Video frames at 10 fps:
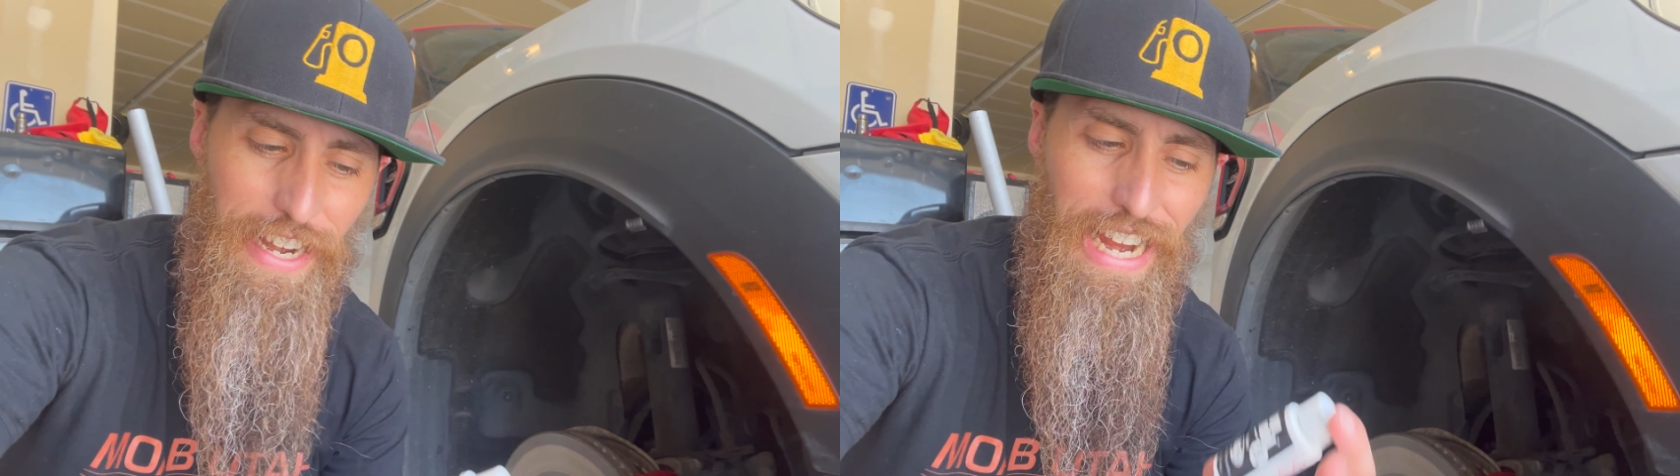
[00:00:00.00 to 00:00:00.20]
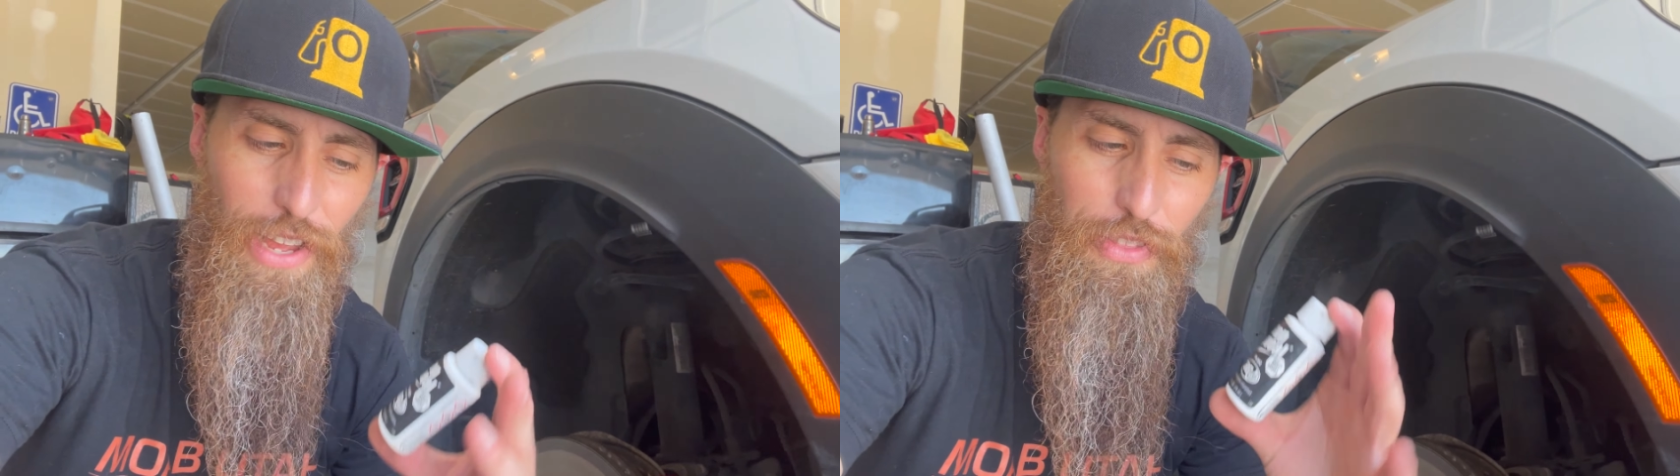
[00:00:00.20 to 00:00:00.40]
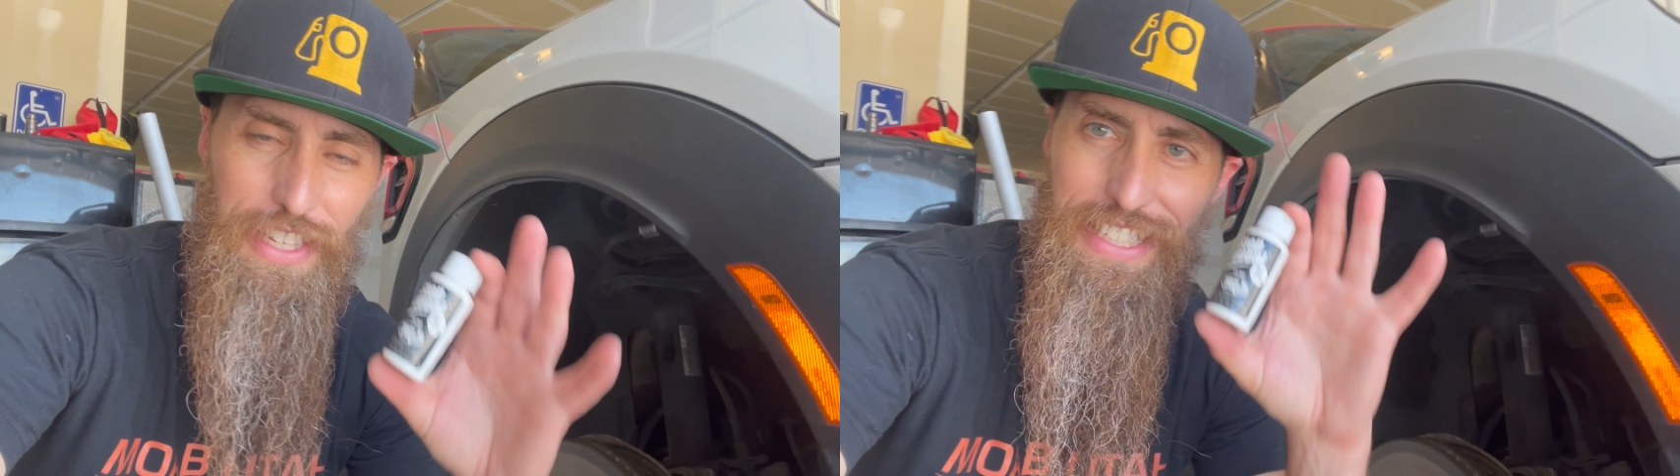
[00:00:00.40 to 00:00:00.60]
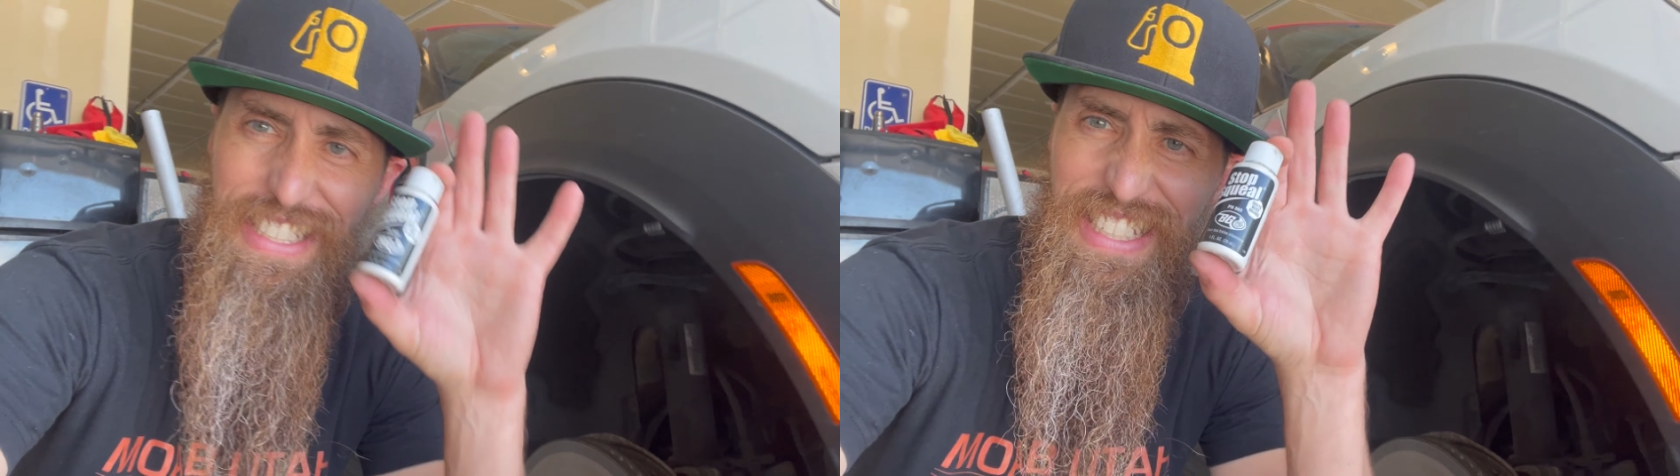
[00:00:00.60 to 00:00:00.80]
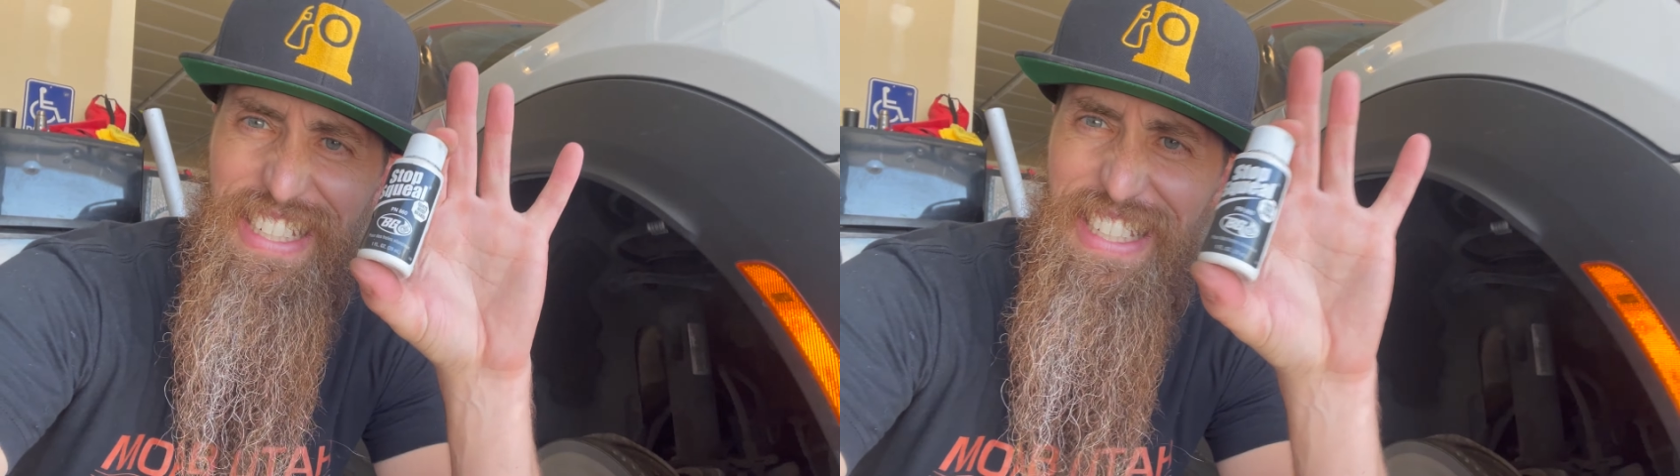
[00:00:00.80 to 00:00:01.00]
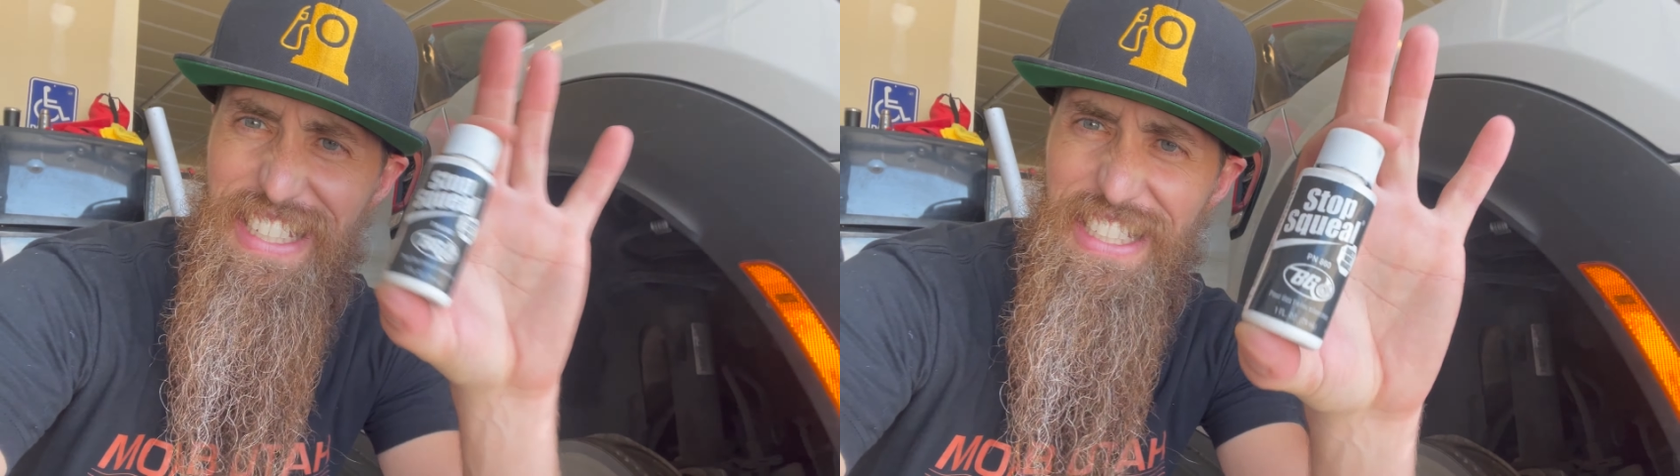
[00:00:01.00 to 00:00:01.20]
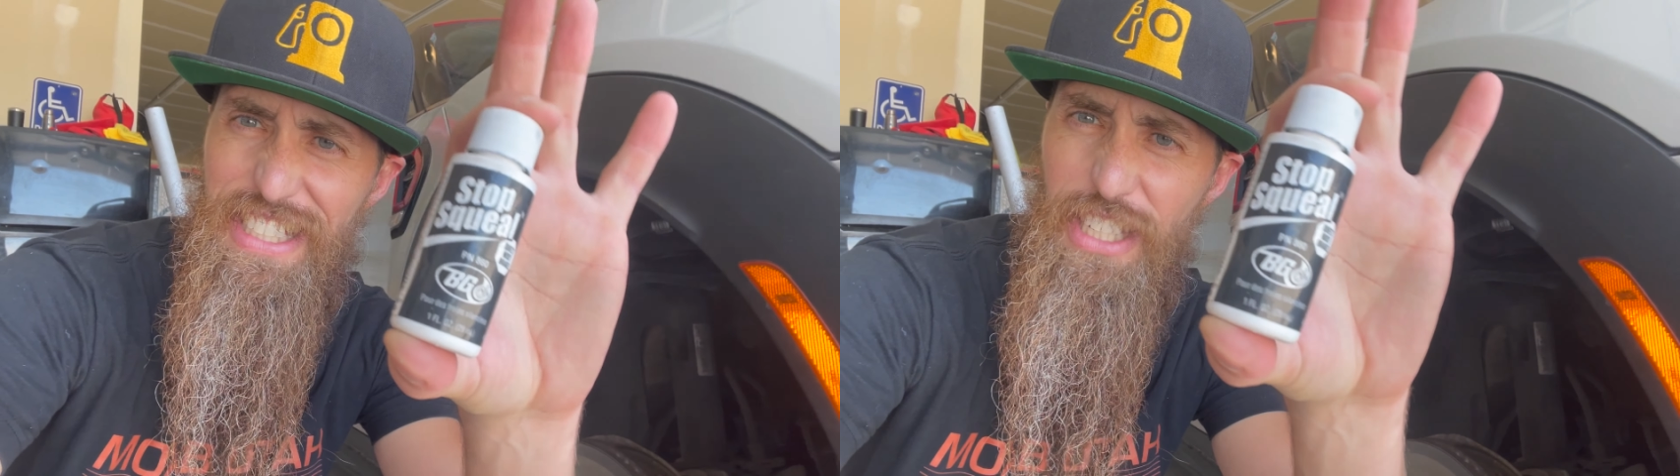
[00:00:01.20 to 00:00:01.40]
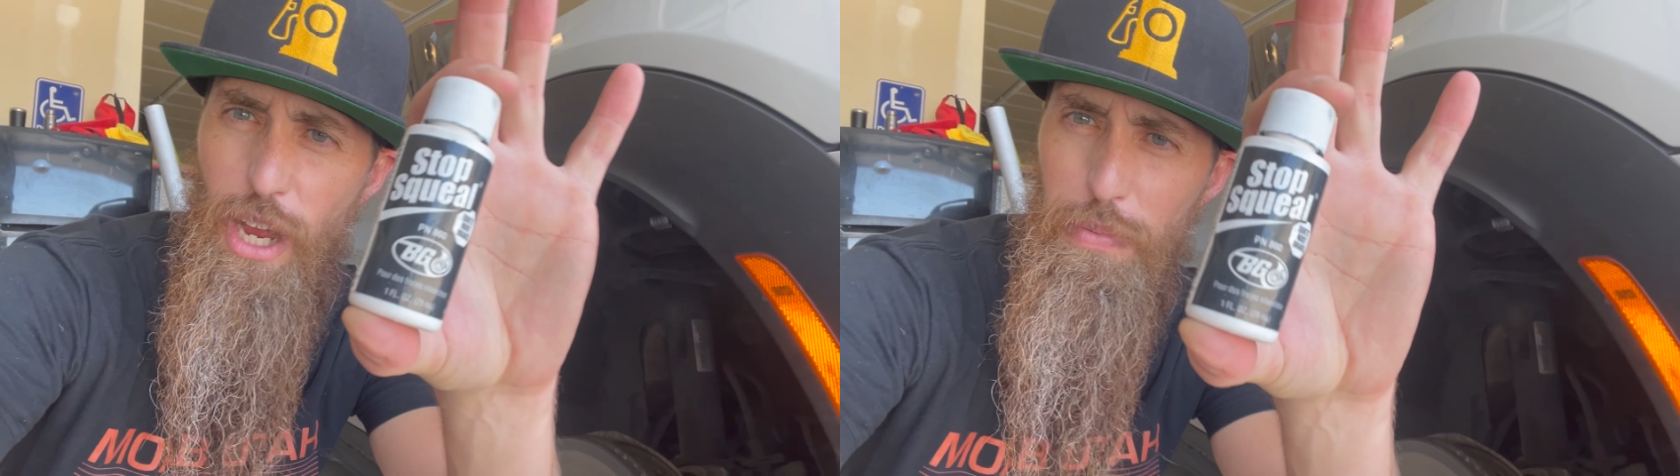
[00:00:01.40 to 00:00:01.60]
out this
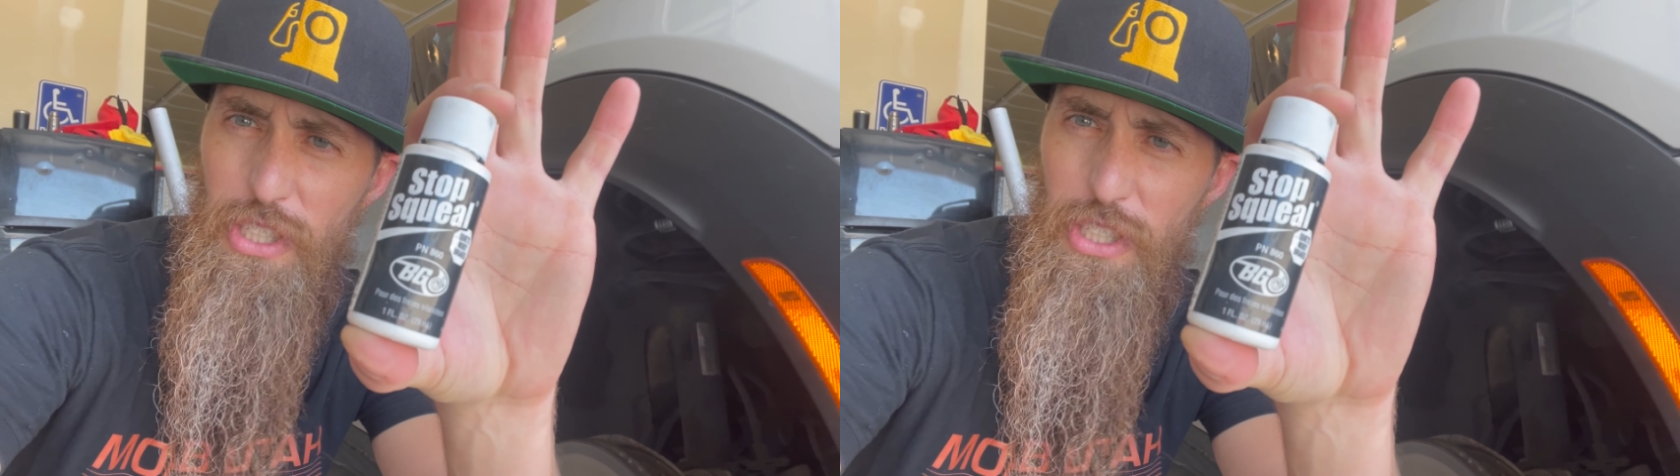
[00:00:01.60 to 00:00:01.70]
stop